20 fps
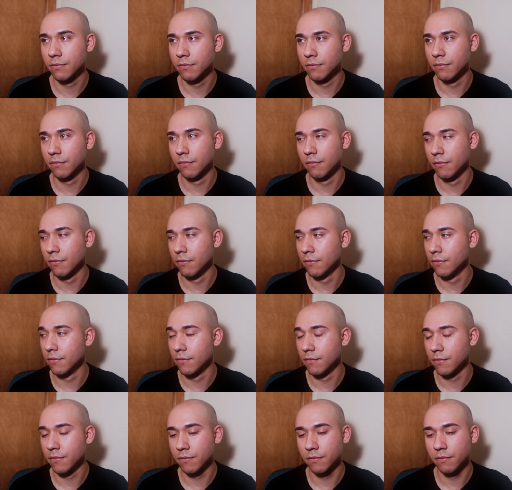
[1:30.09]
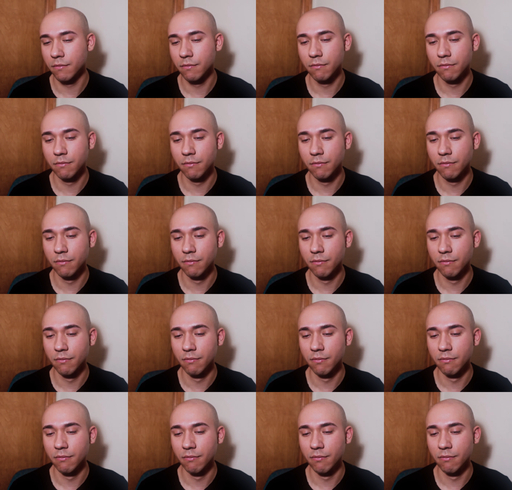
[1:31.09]

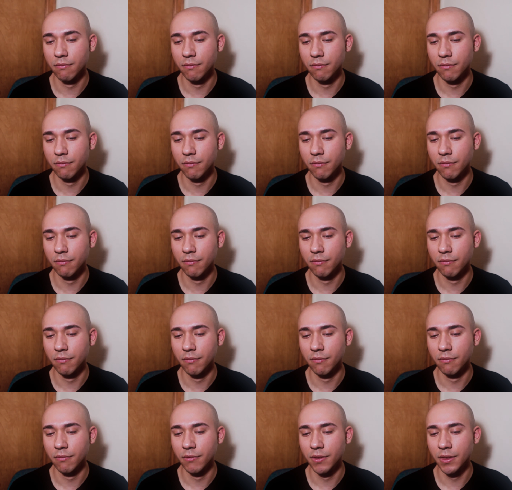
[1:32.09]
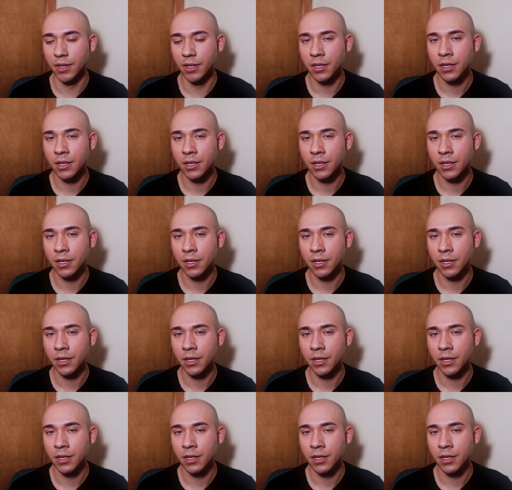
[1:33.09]
(no one is talking)